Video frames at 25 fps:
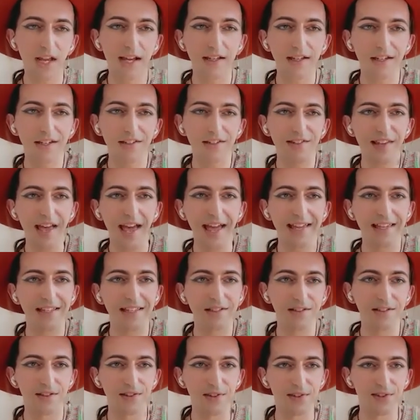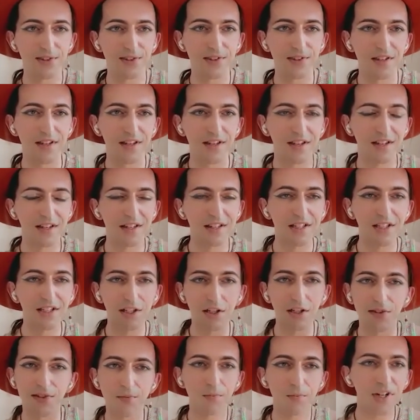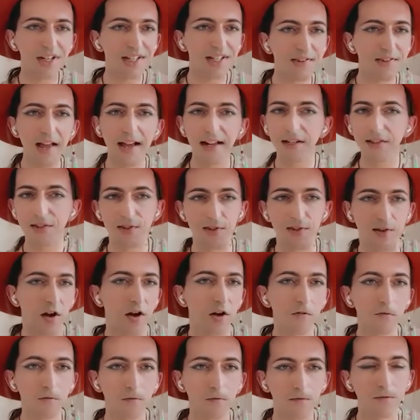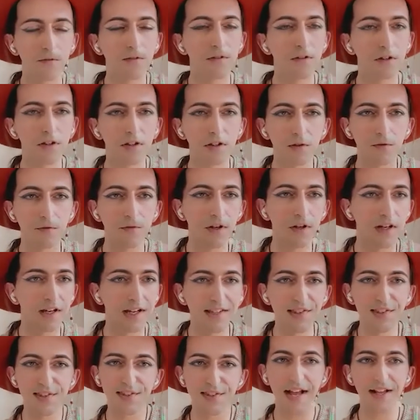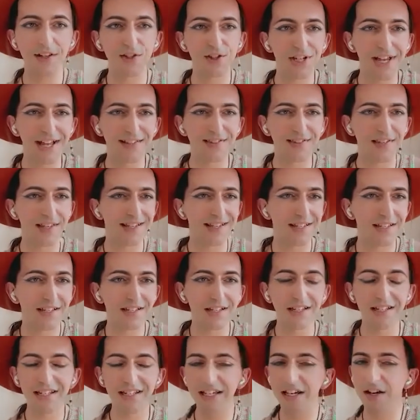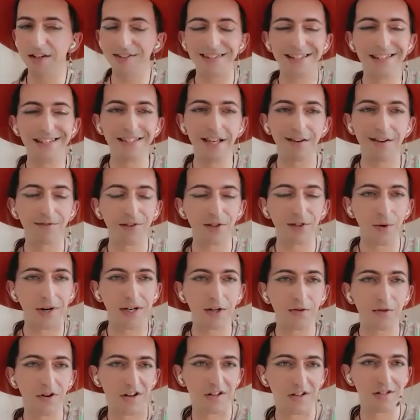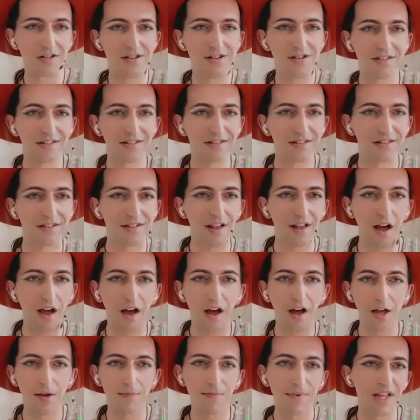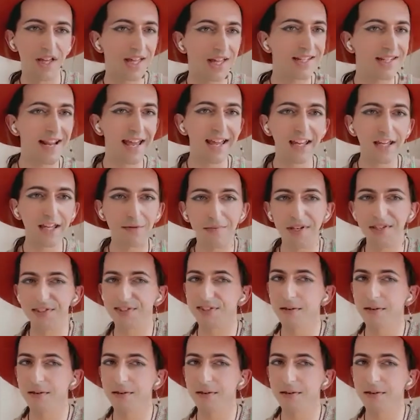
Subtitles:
It contains some pretty standard stuff for instantiating in ERC721. A name, a